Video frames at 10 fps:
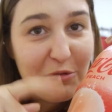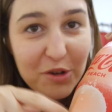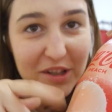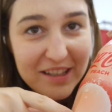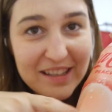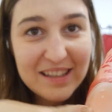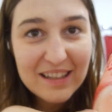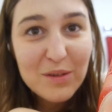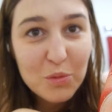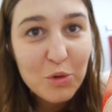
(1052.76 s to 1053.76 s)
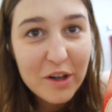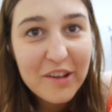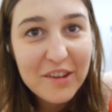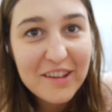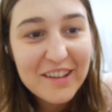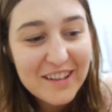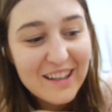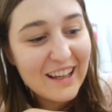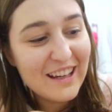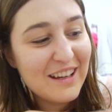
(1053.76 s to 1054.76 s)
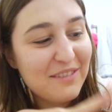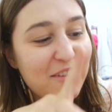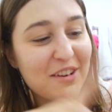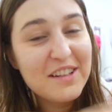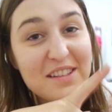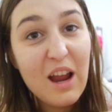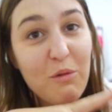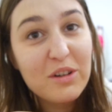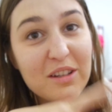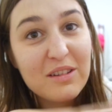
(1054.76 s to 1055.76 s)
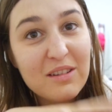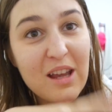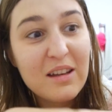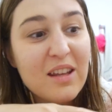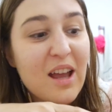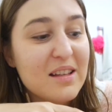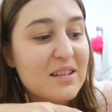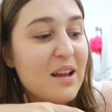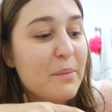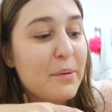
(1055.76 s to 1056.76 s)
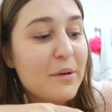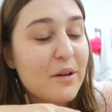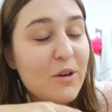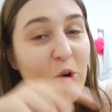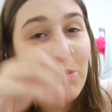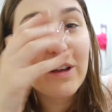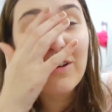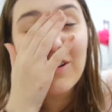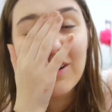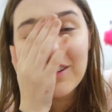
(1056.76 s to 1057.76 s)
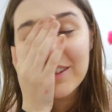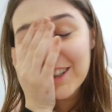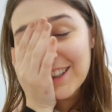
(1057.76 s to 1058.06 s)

For this, it's worth it. Like, for this, I would get gassed up. Oh my god.